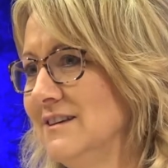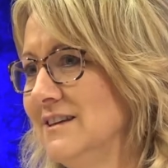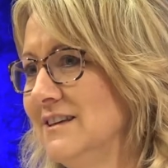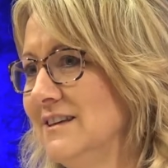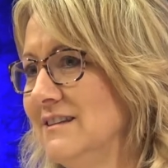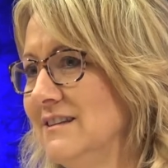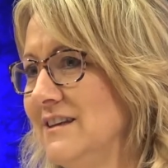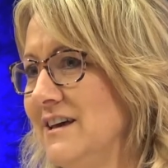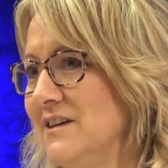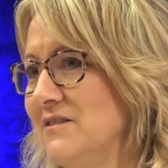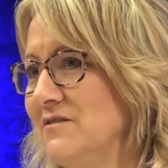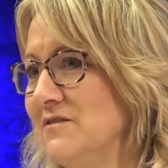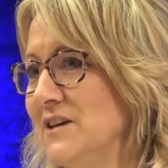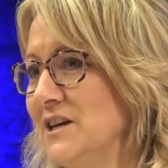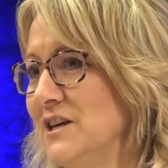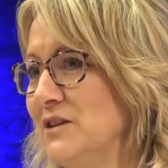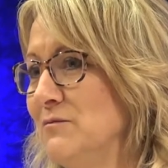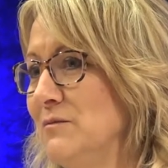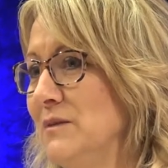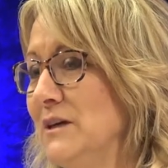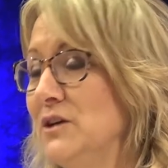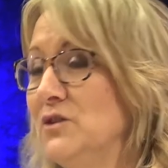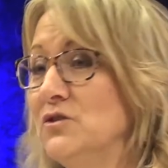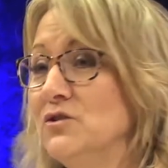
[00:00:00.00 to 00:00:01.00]
in life
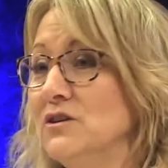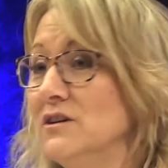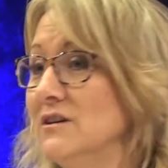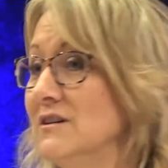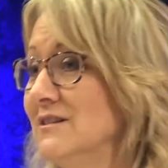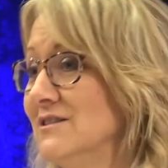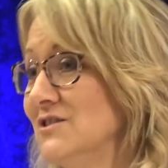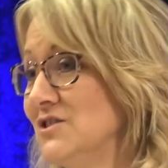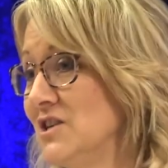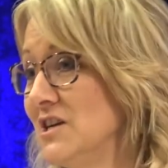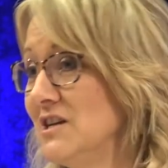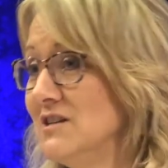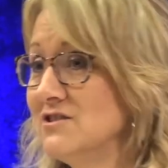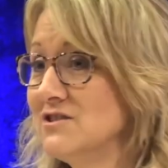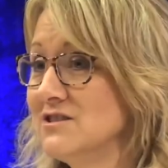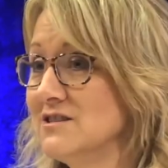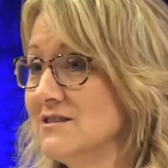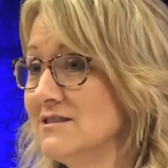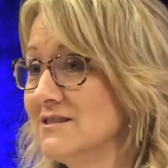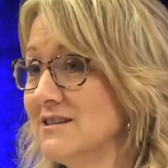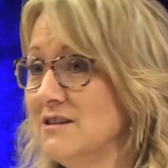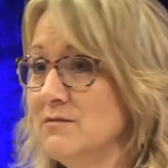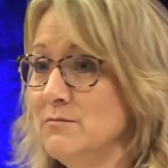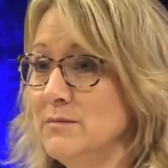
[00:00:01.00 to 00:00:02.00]
can be good and
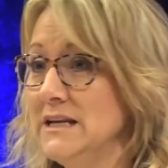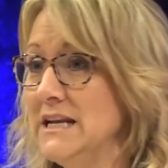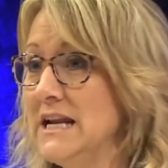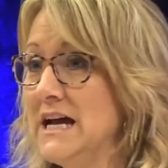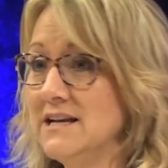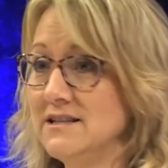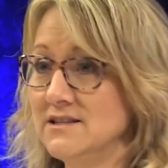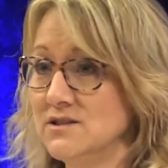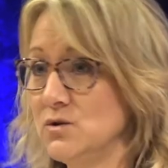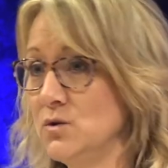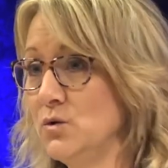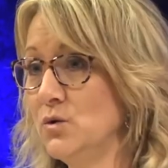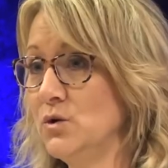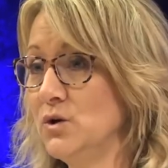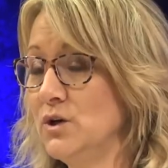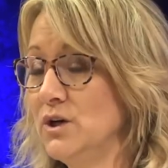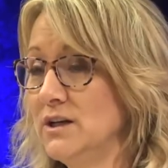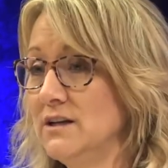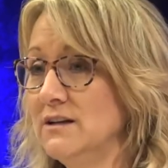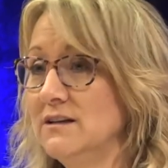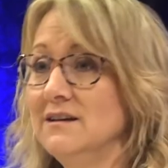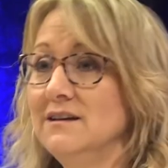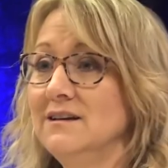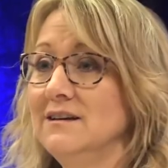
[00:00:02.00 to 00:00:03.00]
changes can be not so
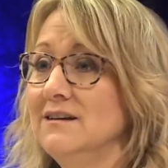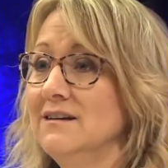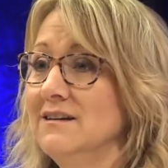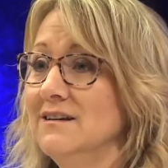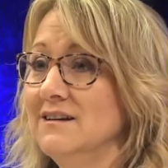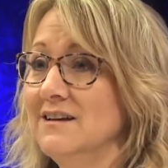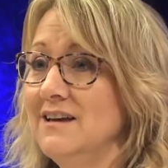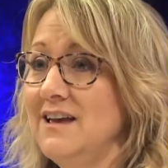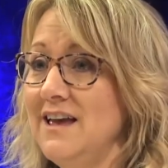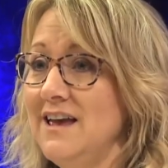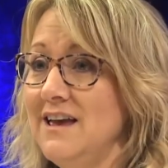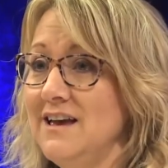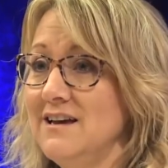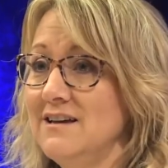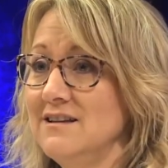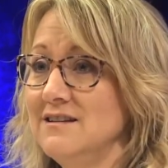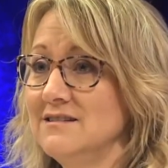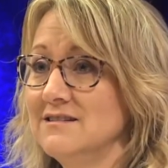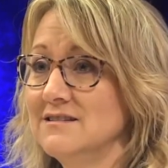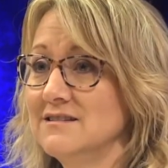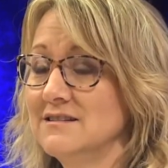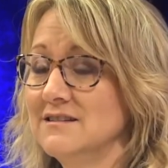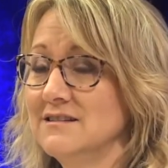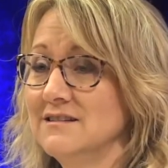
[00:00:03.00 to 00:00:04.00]
good.
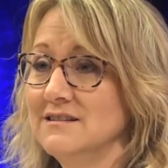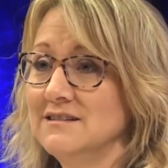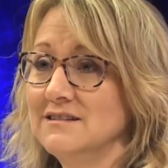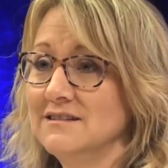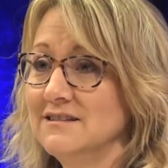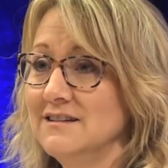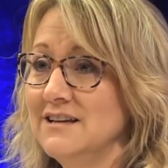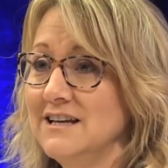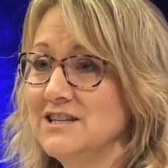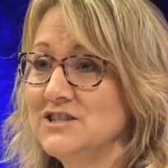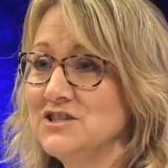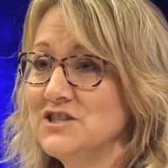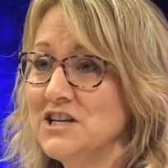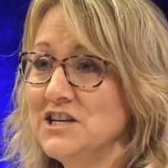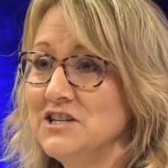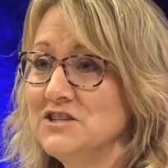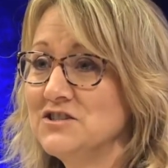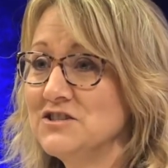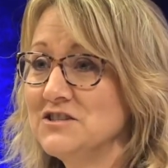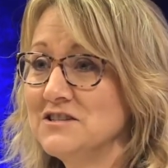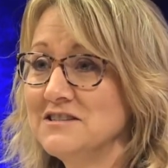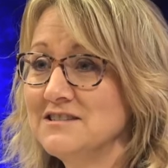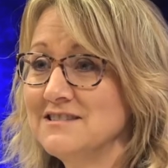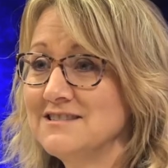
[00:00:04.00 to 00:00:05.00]
And
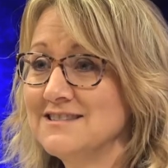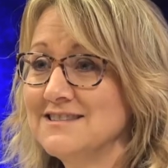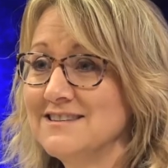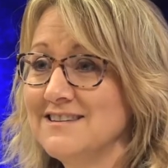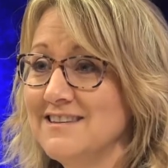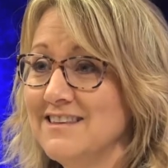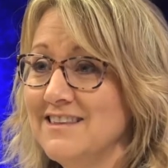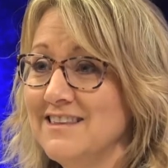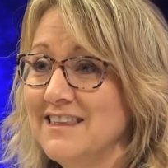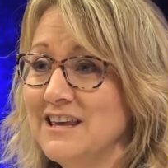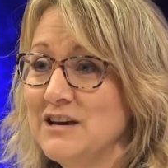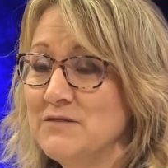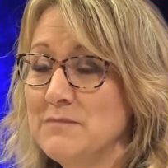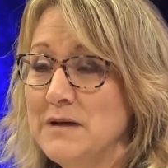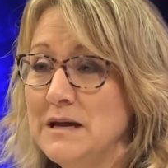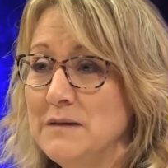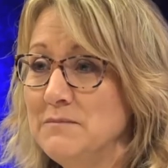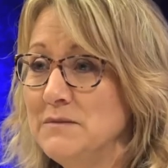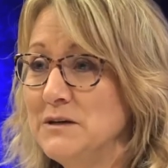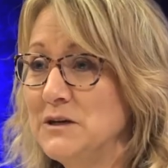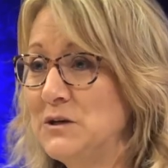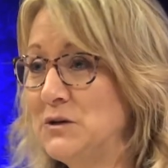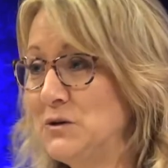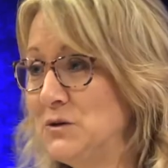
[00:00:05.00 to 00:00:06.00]
changes that
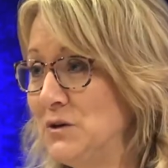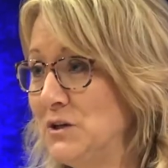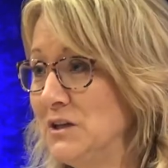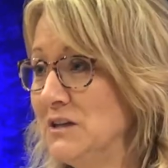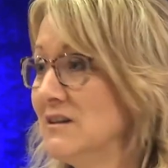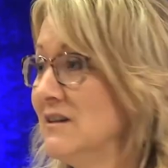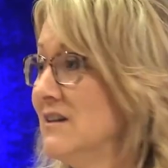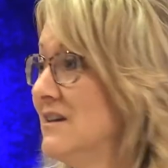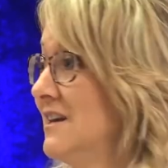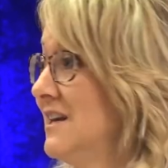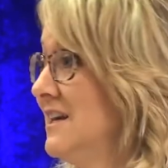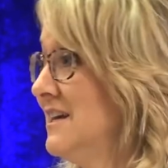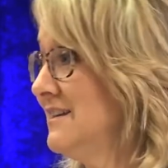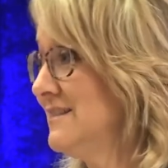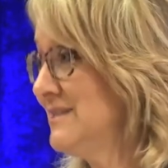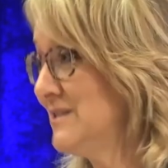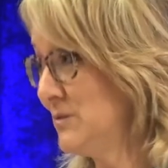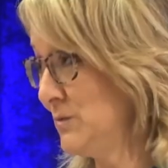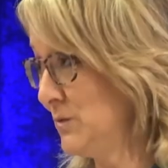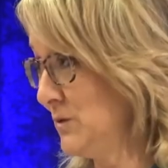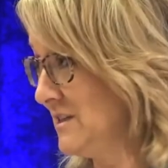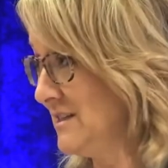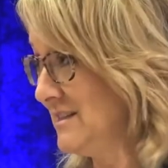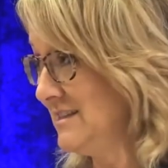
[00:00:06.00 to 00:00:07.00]
might be good,
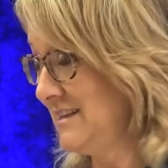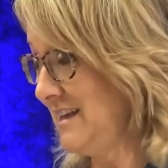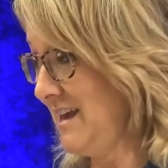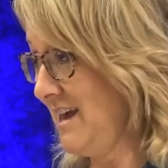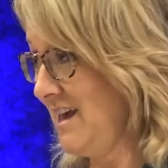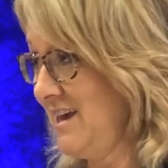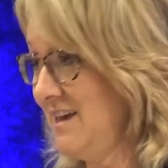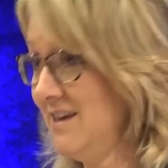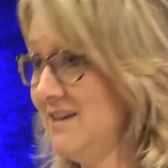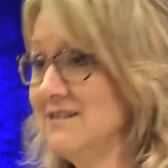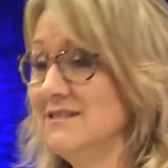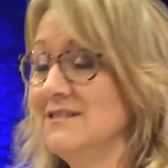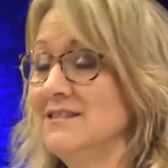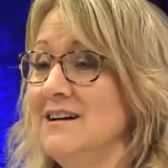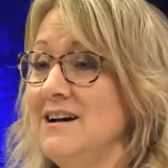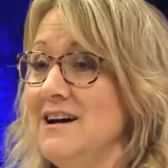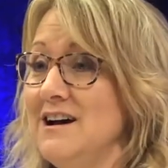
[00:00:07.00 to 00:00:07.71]
kids will say,